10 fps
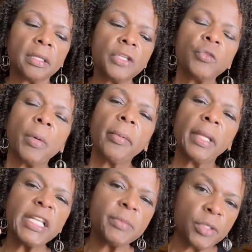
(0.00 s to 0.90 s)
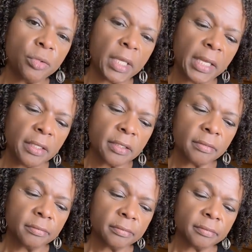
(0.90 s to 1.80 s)
this will probably last me 2
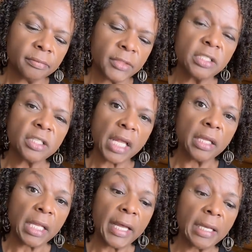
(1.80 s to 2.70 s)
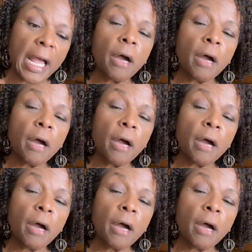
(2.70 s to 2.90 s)
days. This looks like a lot.